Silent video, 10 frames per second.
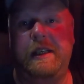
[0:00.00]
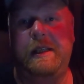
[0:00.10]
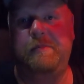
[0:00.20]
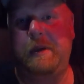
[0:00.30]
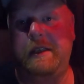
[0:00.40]

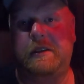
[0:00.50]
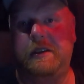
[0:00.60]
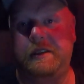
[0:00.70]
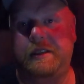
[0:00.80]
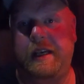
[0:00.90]
he
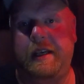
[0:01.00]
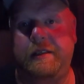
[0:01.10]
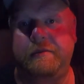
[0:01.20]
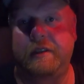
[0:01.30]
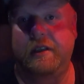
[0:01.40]
basically
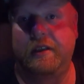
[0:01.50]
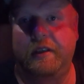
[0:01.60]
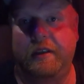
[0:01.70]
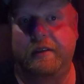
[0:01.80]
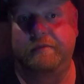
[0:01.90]
said
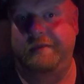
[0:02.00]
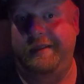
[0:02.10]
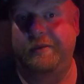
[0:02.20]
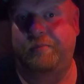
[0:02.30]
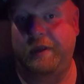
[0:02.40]

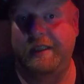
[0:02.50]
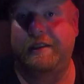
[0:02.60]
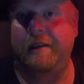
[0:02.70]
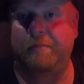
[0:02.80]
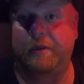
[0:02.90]
it was pretty
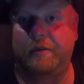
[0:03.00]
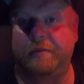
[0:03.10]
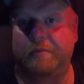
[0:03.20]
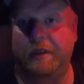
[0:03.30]
simple.